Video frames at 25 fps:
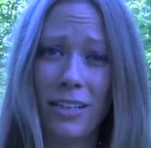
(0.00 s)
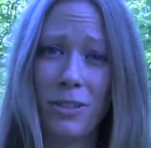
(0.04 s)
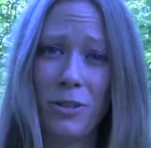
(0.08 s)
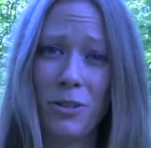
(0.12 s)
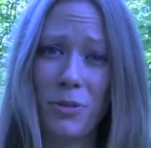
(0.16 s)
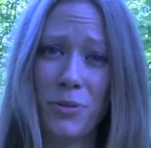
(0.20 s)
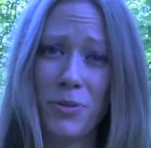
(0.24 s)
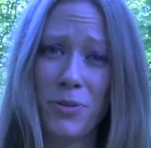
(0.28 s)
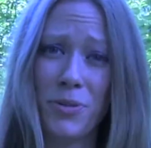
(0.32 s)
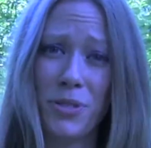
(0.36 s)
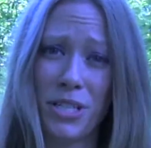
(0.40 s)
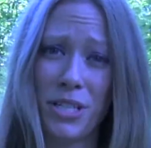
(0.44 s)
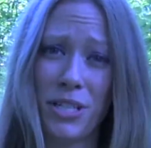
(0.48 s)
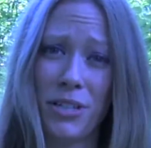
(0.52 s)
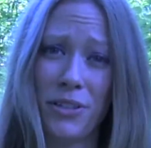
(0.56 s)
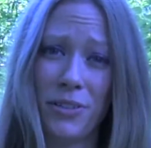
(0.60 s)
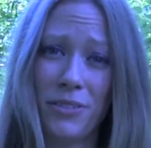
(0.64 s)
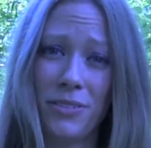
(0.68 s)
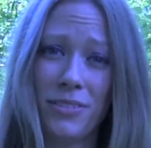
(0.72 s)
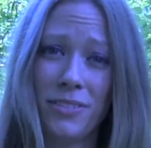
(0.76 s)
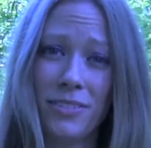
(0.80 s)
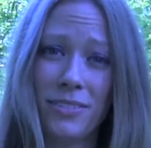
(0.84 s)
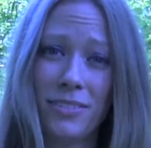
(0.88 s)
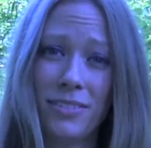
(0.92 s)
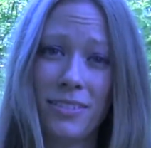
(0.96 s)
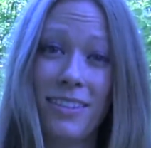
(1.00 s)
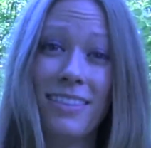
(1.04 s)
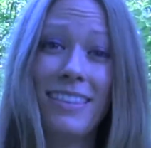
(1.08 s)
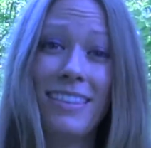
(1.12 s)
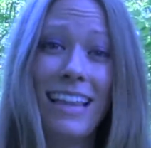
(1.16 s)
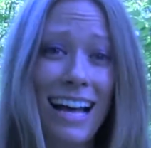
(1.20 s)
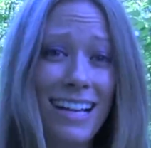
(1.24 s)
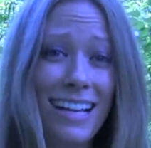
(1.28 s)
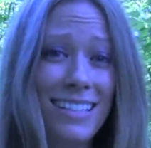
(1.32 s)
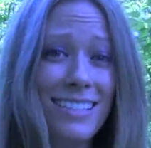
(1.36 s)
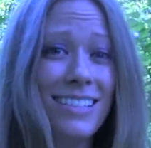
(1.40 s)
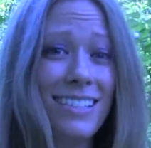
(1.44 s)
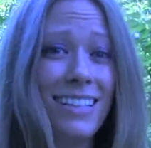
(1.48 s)
you used to.
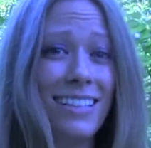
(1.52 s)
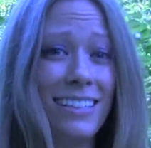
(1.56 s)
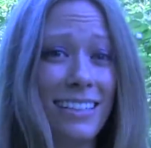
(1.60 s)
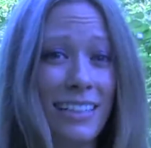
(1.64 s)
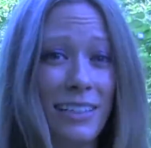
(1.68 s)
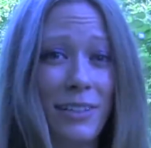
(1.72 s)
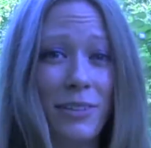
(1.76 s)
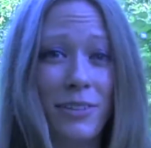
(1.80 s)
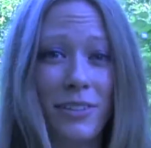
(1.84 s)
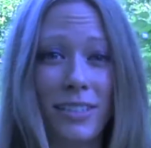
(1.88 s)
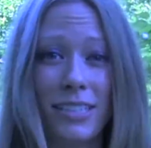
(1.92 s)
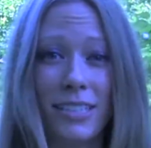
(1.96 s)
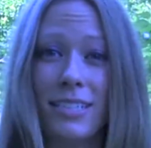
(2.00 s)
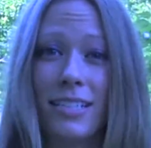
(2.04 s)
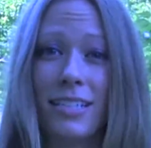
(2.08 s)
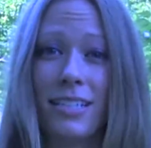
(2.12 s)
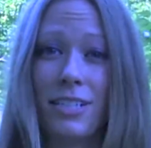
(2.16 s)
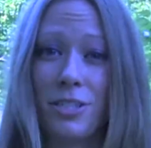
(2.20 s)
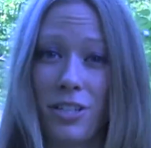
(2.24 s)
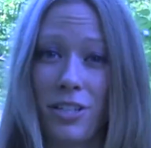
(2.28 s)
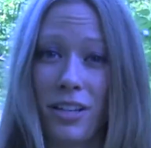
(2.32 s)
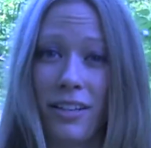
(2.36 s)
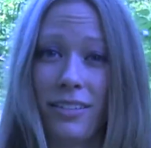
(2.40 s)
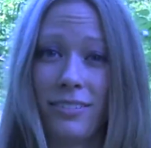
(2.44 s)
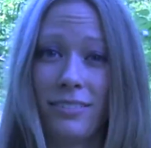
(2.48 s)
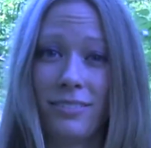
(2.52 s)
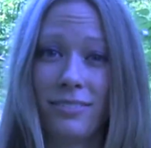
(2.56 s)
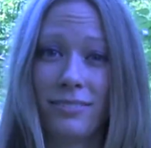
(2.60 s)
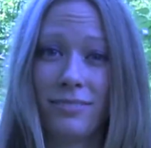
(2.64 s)
That's clinical addiction.